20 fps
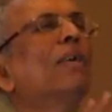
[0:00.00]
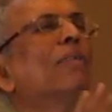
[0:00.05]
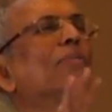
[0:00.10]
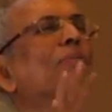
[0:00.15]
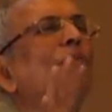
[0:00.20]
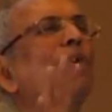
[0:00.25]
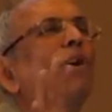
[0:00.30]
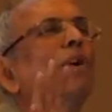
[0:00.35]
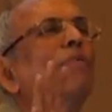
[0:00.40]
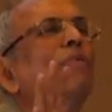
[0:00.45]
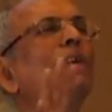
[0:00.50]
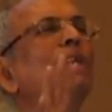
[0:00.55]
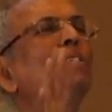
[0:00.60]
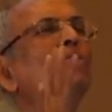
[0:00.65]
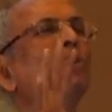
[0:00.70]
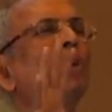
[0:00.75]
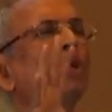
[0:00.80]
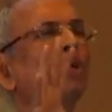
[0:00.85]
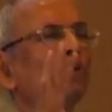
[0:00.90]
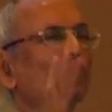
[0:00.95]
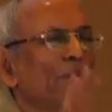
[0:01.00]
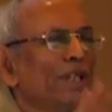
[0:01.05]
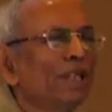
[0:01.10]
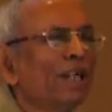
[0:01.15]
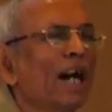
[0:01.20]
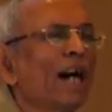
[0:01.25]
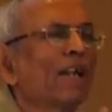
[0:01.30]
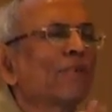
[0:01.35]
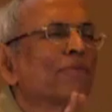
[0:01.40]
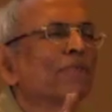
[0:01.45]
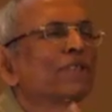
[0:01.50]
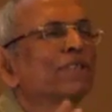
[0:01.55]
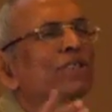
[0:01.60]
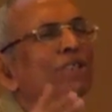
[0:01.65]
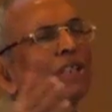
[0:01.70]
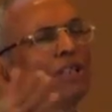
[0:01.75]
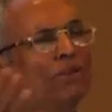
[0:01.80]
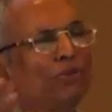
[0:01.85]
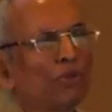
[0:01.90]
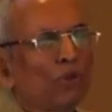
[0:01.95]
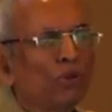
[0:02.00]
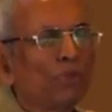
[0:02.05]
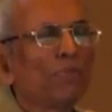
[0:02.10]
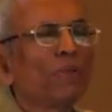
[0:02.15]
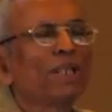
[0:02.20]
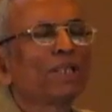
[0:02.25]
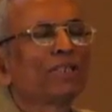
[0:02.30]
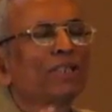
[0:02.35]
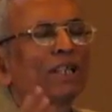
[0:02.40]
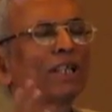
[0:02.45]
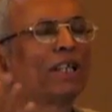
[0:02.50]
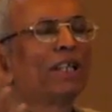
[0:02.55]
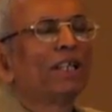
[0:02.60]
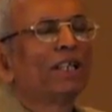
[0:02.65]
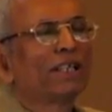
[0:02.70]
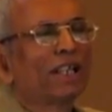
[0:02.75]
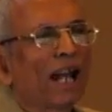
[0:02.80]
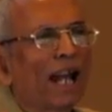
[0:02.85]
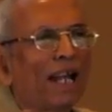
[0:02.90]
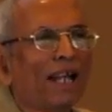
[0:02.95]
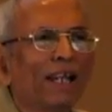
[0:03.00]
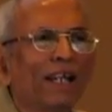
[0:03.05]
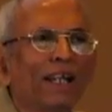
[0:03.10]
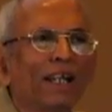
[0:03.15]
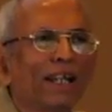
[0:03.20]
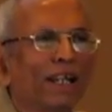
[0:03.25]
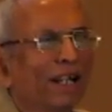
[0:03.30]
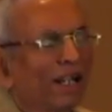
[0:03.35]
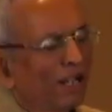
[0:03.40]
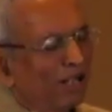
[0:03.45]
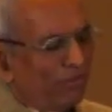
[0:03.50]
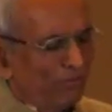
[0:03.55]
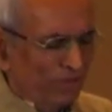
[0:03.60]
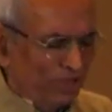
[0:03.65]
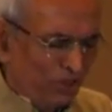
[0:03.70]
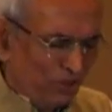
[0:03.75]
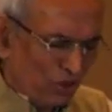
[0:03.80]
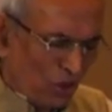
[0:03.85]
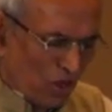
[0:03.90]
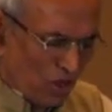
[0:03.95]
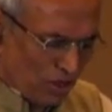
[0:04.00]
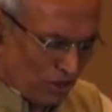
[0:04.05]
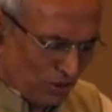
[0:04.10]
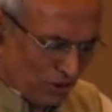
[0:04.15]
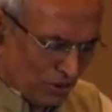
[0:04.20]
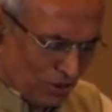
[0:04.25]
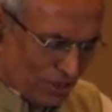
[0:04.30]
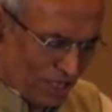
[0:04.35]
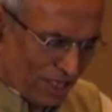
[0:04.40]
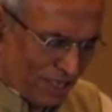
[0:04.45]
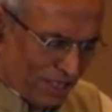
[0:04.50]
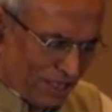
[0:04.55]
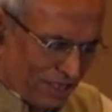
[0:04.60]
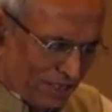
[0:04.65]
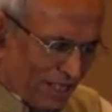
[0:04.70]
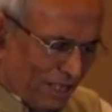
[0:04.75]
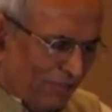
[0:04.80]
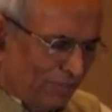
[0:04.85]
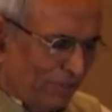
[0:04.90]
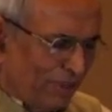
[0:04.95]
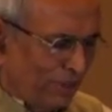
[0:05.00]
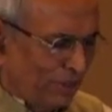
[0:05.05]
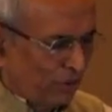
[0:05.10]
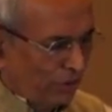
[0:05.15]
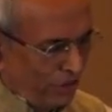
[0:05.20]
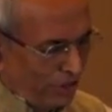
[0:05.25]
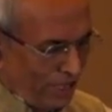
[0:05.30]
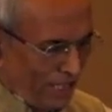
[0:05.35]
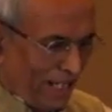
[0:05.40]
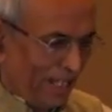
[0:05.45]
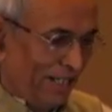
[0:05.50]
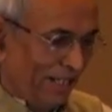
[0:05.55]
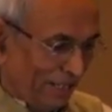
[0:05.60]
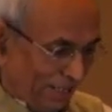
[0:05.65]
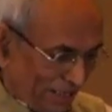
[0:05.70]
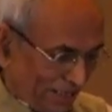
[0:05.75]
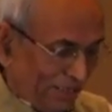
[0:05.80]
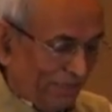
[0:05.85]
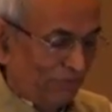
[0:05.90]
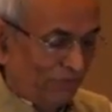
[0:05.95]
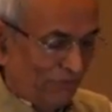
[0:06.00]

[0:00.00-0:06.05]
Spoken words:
for when you are doing harvesting through basically trial and error, which all societies had been doing and in